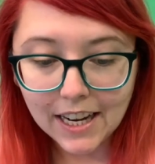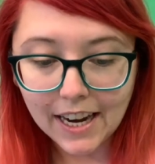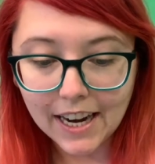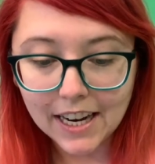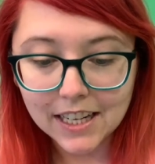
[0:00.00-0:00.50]

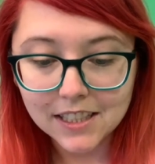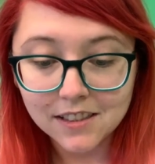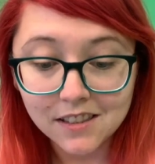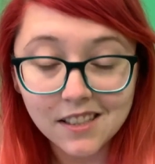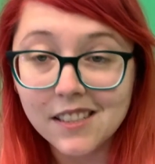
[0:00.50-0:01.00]

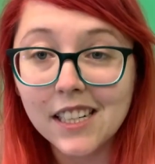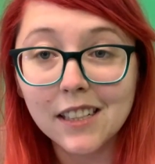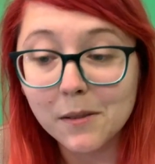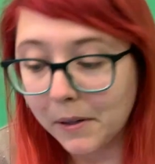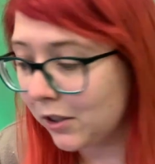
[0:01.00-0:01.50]
And to see,
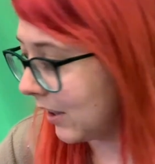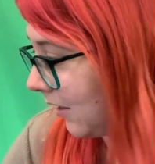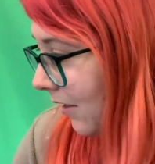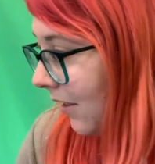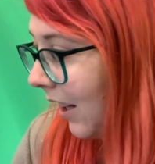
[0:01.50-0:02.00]

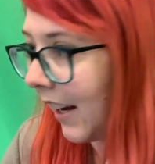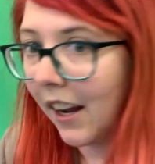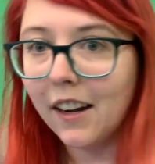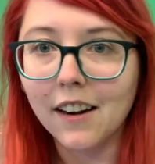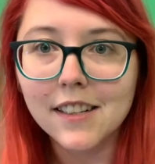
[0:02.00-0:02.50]
especially, like,
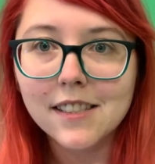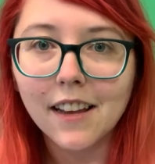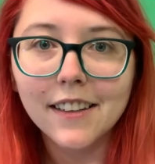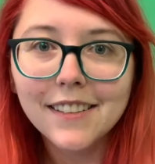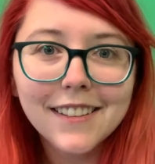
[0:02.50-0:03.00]
I got
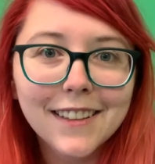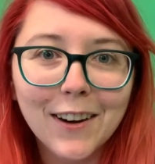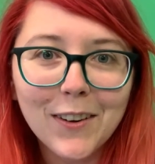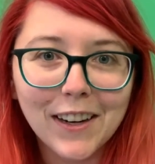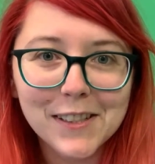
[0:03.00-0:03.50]
excited, you
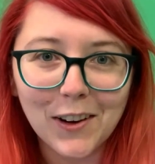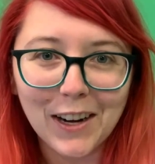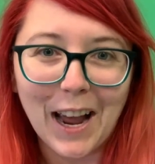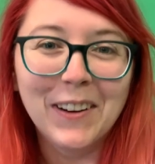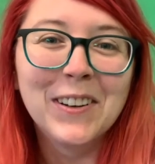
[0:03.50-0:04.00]
know, I saw
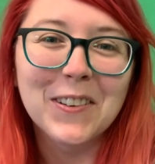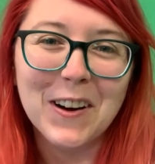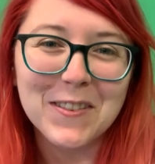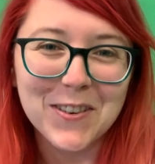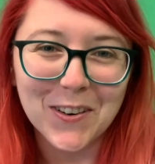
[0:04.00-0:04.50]
it happen
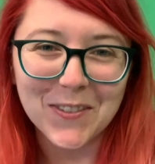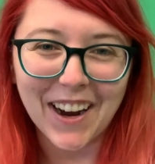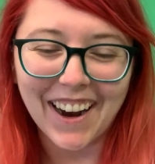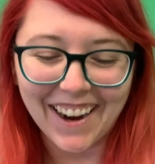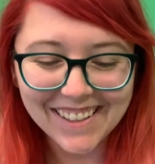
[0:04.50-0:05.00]
right before
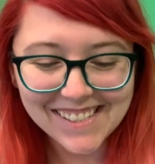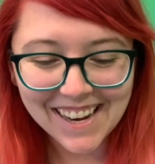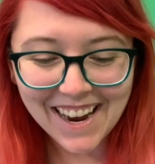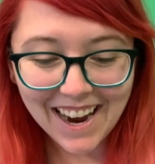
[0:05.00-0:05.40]
my eyes.